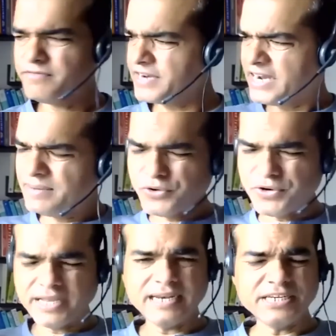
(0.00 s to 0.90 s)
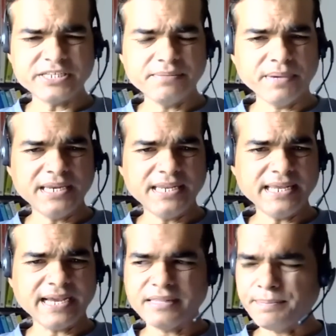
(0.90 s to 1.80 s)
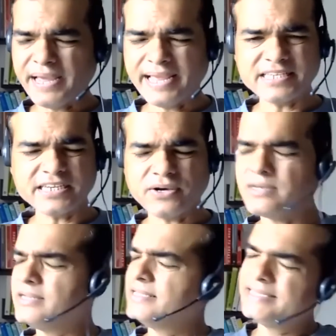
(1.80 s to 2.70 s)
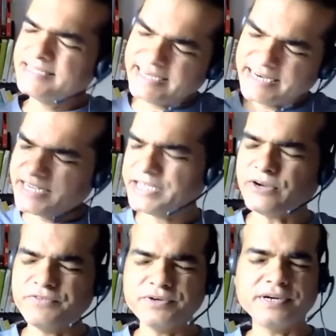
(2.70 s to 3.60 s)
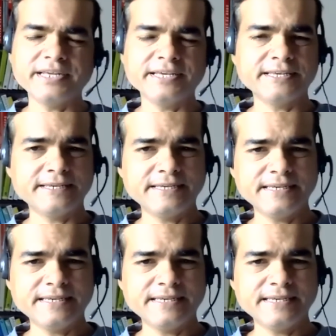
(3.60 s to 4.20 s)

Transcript: Forget about English and money and the package and all. Take care of your day.